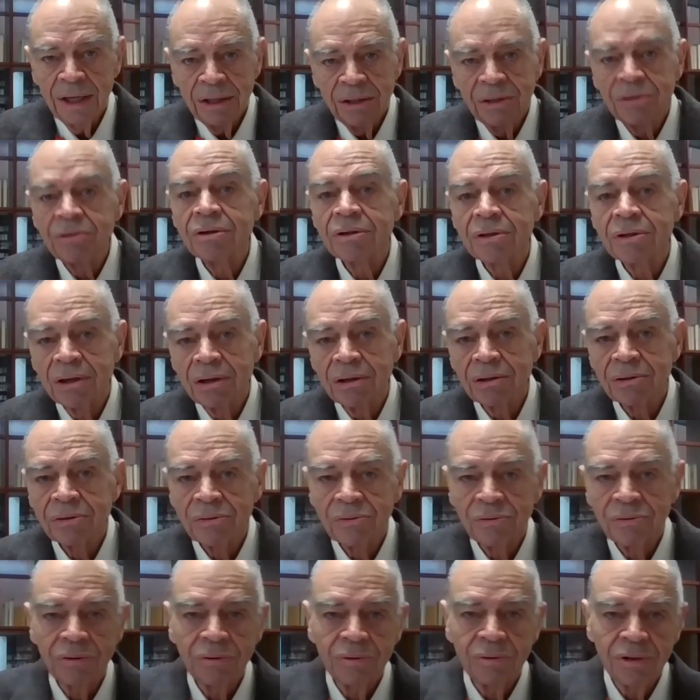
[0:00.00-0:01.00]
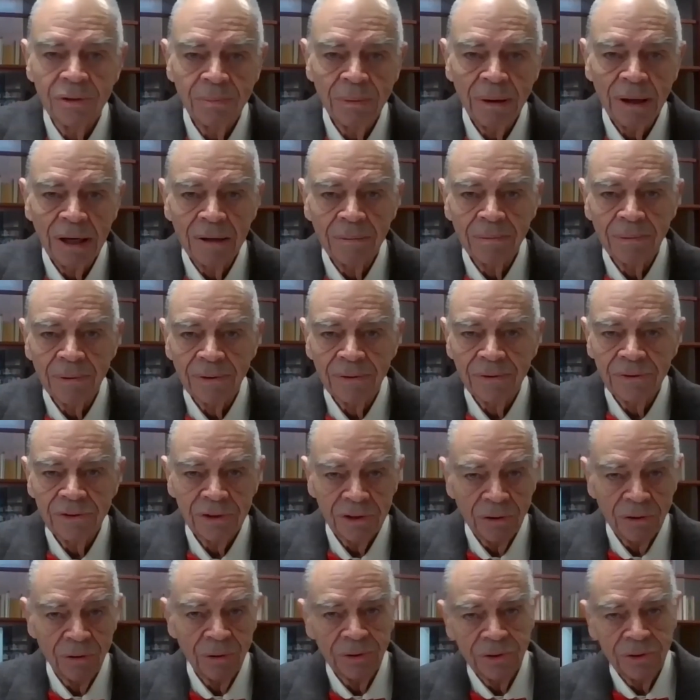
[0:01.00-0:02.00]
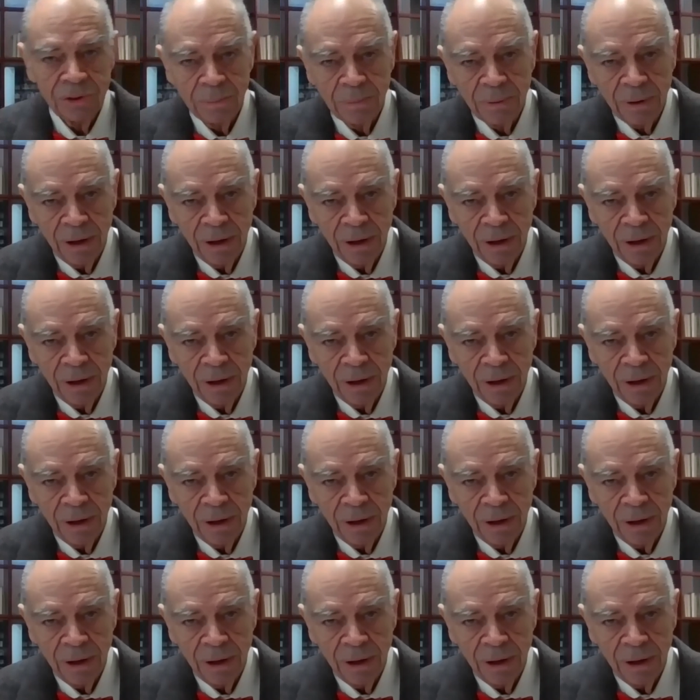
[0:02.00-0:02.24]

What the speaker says: you could look through the papers. Of course, the